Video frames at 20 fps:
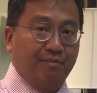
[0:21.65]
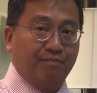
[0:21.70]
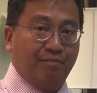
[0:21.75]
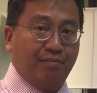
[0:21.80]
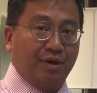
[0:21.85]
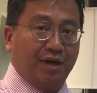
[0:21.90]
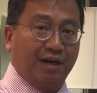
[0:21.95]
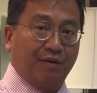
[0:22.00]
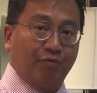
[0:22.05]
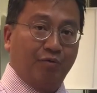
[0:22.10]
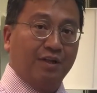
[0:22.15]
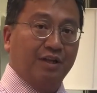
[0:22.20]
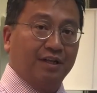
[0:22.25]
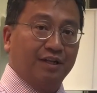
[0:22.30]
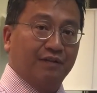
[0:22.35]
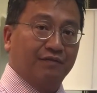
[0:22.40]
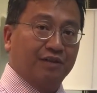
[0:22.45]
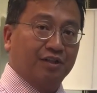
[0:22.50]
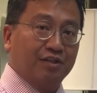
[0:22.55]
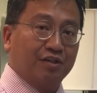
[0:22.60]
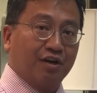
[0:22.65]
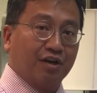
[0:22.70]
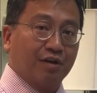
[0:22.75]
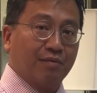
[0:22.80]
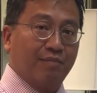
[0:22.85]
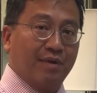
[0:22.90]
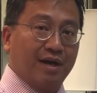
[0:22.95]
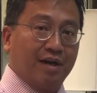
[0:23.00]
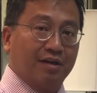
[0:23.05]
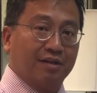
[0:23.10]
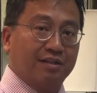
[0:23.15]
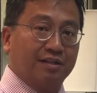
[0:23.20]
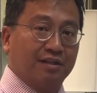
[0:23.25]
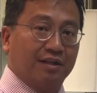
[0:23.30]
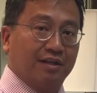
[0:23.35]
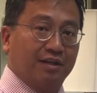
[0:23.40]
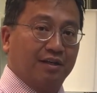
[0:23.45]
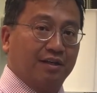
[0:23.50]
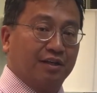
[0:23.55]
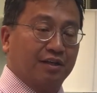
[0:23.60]
but I'd really love to talk about
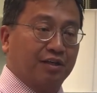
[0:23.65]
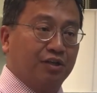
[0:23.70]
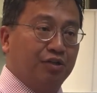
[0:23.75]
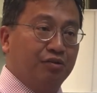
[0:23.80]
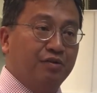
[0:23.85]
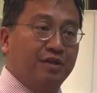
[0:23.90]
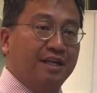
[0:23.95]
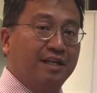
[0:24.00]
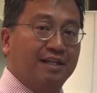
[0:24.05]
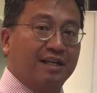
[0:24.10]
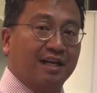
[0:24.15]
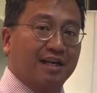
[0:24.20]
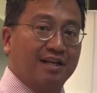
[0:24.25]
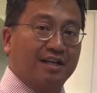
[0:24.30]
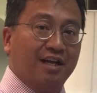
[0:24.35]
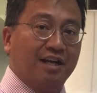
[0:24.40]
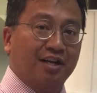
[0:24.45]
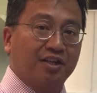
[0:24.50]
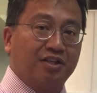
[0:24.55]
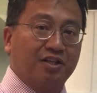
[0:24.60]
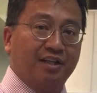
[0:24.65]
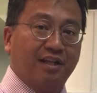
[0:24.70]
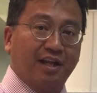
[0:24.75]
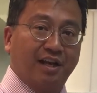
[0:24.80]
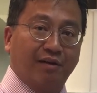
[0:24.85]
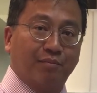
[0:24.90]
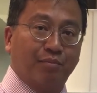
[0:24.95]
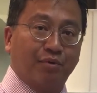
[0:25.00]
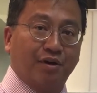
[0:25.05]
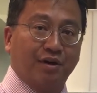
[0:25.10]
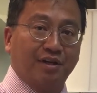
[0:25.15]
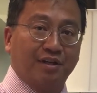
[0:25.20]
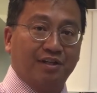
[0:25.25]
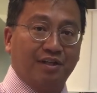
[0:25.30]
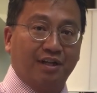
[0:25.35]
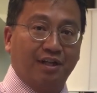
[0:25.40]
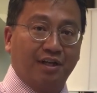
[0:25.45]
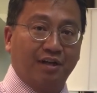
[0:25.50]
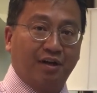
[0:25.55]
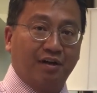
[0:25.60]
a unique technology that I brought into
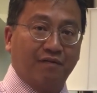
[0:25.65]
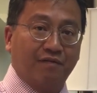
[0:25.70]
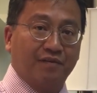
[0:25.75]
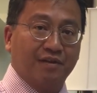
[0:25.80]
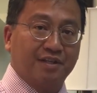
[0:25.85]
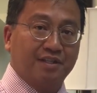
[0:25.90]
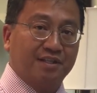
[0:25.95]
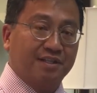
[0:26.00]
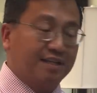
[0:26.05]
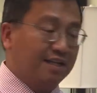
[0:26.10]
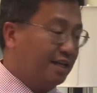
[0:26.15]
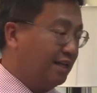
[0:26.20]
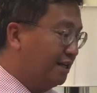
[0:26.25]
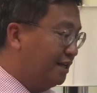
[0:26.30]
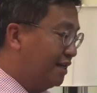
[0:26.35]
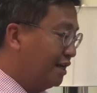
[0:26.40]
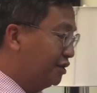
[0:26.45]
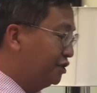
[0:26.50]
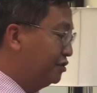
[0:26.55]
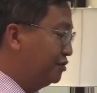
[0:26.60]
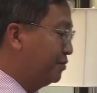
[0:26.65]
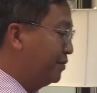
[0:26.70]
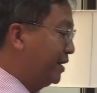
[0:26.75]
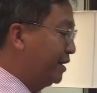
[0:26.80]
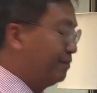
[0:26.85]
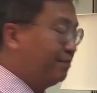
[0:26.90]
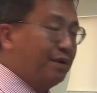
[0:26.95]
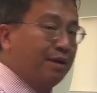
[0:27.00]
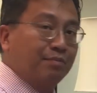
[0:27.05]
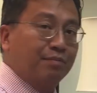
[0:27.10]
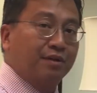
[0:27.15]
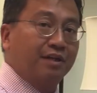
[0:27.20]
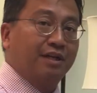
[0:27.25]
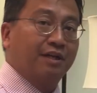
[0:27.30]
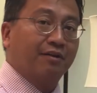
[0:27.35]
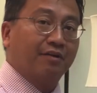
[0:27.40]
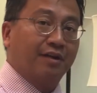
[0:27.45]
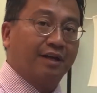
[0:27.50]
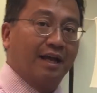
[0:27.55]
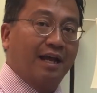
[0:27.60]
the office that not too many people in the
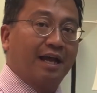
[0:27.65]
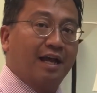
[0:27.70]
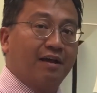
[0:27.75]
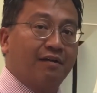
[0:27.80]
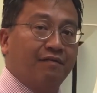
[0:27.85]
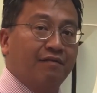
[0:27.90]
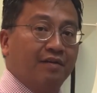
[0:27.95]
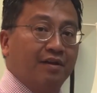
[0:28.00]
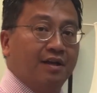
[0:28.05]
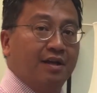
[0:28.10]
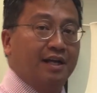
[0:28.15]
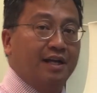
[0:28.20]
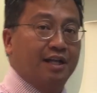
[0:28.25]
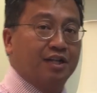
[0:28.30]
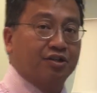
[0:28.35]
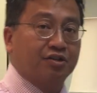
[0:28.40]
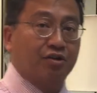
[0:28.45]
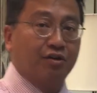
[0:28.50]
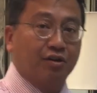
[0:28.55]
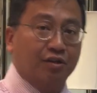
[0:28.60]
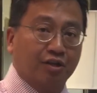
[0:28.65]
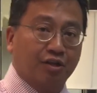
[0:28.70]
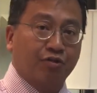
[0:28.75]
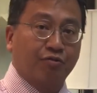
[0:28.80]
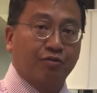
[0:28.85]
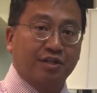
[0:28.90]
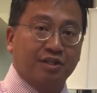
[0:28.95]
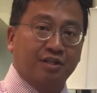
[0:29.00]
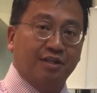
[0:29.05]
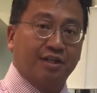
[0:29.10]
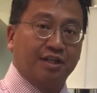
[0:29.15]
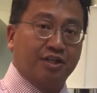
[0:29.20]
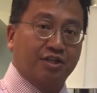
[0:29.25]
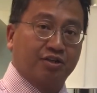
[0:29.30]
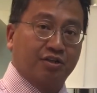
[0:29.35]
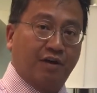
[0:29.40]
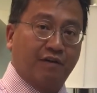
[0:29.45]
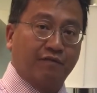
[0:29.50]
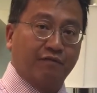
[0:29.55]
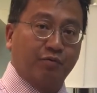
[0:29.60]
area have. It's called a Chrysalix
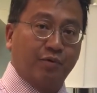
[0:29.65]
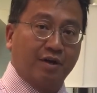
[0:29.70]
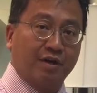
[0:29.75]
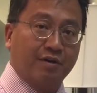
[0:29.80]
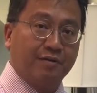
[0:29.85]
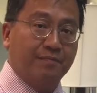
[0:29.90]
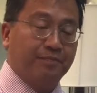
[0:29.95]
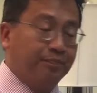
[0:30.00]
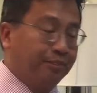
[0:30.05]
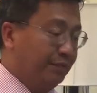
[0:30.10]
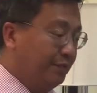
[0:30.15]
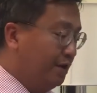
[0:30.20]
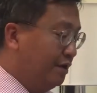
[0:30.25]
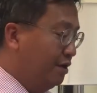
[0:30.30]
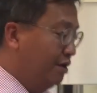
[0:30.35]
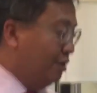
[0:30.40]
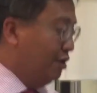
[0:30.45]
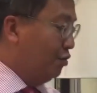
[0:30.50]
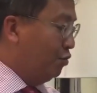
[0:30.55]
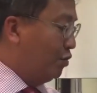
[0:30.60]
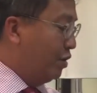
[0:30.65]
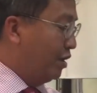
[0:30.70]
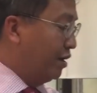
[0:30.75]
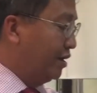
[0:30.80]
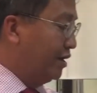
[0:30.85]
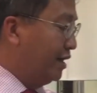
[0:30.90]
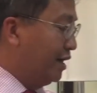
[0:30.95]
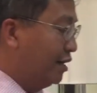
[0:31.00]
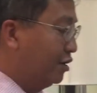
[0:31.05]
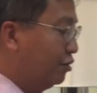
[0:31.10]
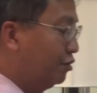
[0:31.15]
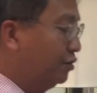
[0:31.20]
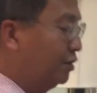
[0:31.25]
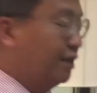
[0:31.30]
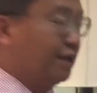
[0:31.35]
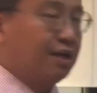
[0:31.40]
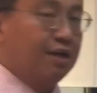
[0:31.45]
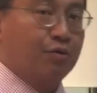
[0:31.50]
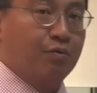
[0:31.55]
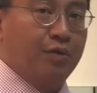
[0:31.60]
software, where not
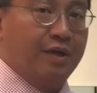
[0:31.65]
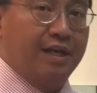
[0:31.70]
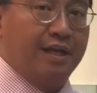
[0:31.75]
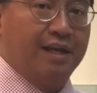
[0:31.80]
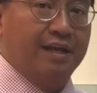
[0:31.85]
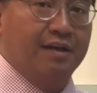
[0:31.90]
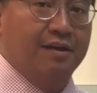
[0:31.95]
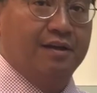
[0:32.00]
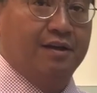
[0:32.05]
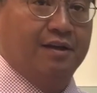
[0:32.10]
only can we